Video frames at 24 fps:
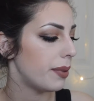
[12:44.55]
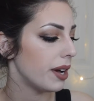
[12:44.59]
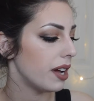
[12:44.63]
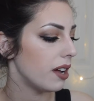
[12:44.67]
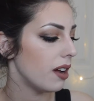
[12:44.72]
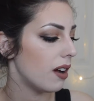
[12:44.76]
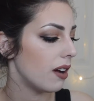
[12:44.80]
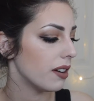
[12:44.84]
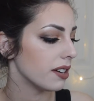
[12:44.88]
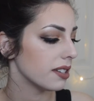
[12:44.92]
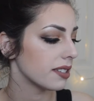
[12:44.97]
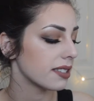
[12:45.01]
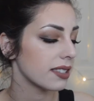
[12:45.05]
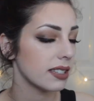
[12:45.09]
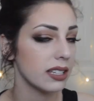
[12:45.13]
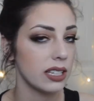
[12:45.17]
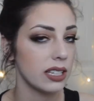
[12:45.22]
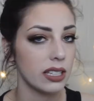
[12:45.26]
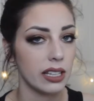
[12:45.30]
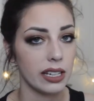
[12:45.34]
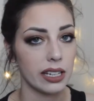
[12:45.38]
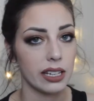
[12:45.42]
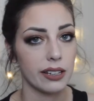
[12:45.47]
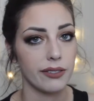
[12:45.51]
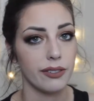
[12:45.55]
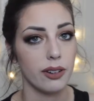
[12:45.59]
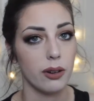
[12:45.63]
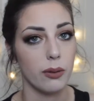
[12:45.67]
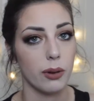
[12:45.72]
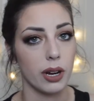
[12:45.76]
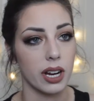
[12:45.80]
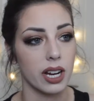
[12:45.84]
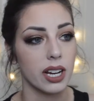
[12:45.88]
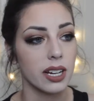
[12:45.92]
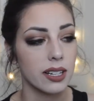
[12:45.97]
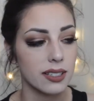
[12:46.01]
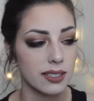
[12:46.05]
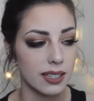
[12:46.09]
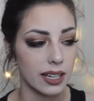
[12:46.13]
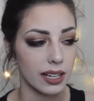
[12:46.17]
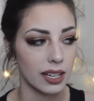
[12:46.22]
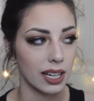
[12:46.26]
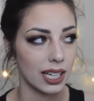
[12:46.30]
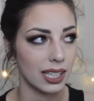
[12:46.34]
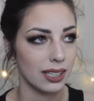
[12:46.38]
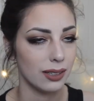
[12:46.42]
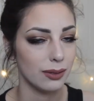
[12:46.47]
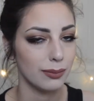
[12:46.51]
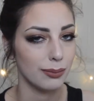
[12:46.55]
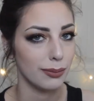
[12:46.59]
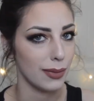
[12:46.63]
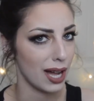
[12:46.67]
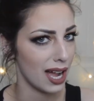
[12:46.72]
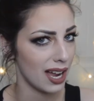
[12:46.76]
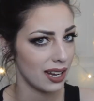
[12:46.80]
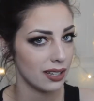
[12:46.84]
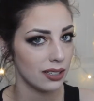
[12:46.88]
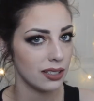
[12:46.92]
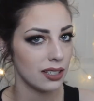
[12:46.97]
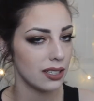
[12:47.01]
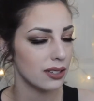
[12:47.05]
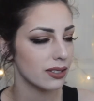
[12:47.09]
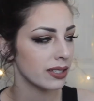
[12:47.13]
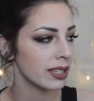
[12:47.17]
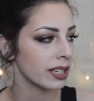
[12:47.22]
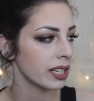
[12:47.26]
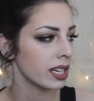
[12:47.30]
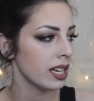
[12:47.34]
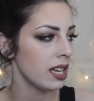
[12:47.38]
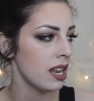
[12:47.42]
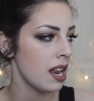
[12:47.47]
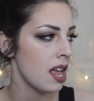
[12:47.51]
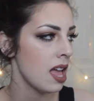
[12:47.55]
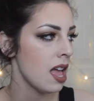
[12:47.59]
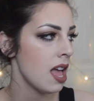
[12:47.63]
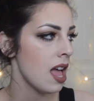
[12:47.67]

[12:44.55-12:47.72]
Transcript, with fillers: But honestly, like if it works, like I don't mind using it.